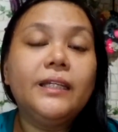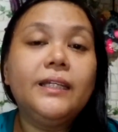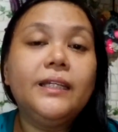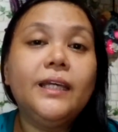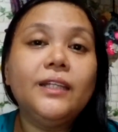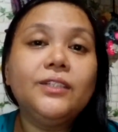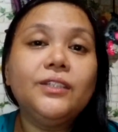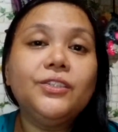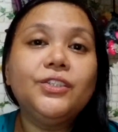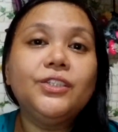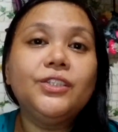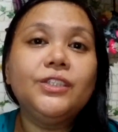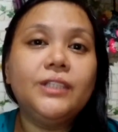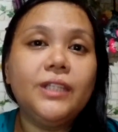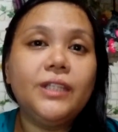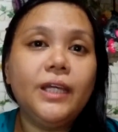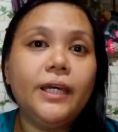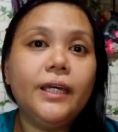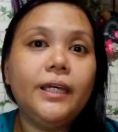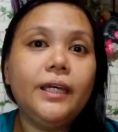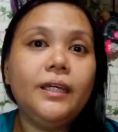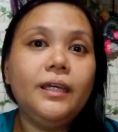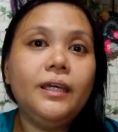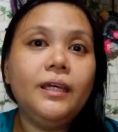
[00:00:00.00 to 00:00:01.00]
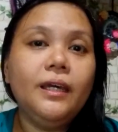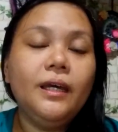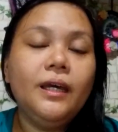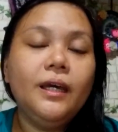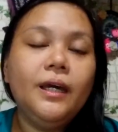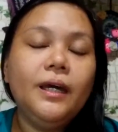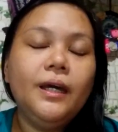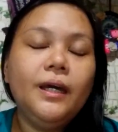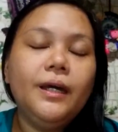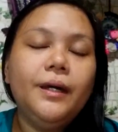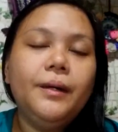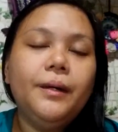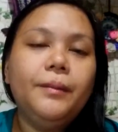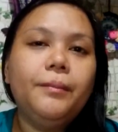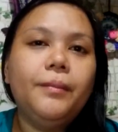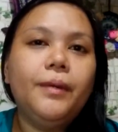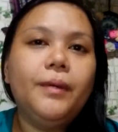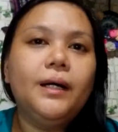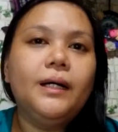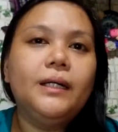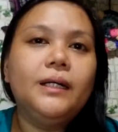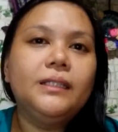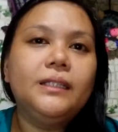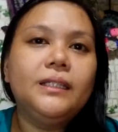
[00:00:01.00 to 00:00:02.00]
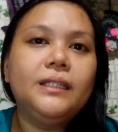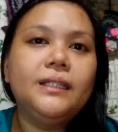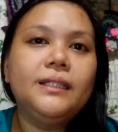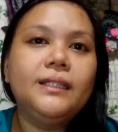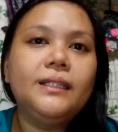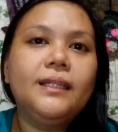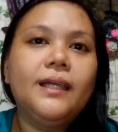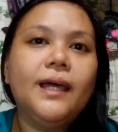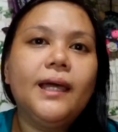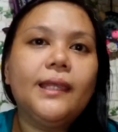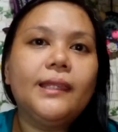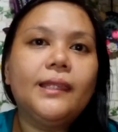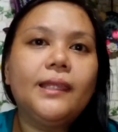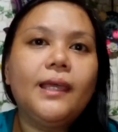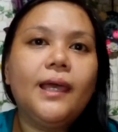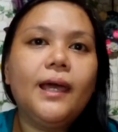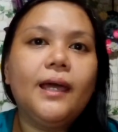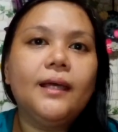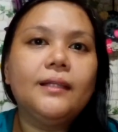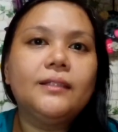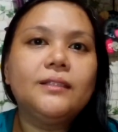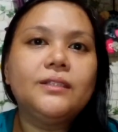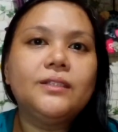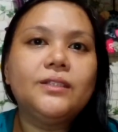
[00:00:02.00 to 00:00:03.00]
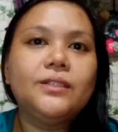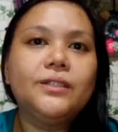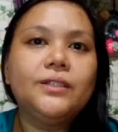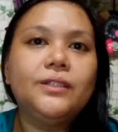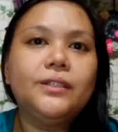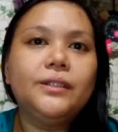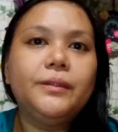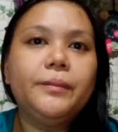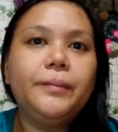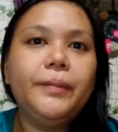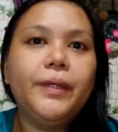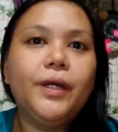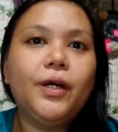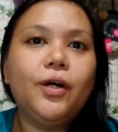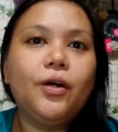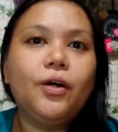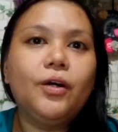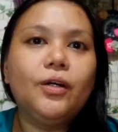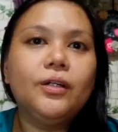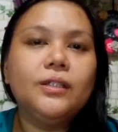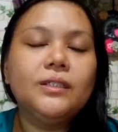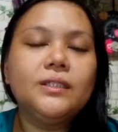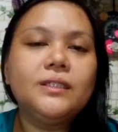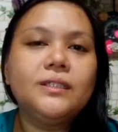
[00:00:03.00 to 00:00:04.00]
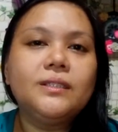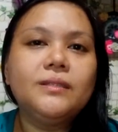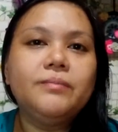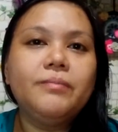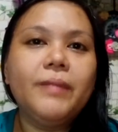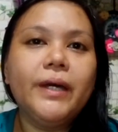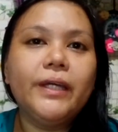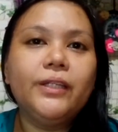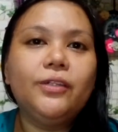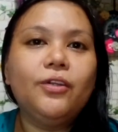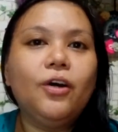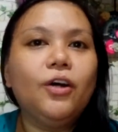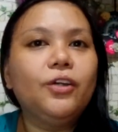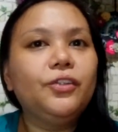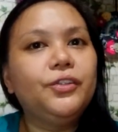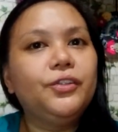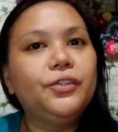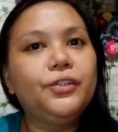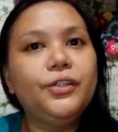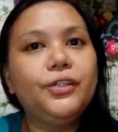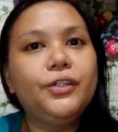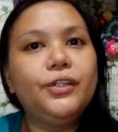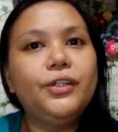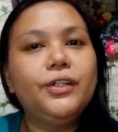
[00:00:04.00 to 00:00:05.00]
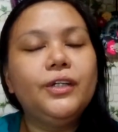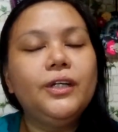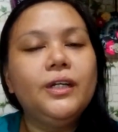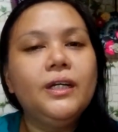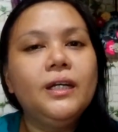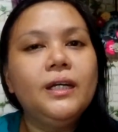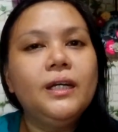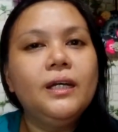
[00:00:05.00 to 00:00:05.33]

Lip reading: yesterday, but it got cancelled because my doctor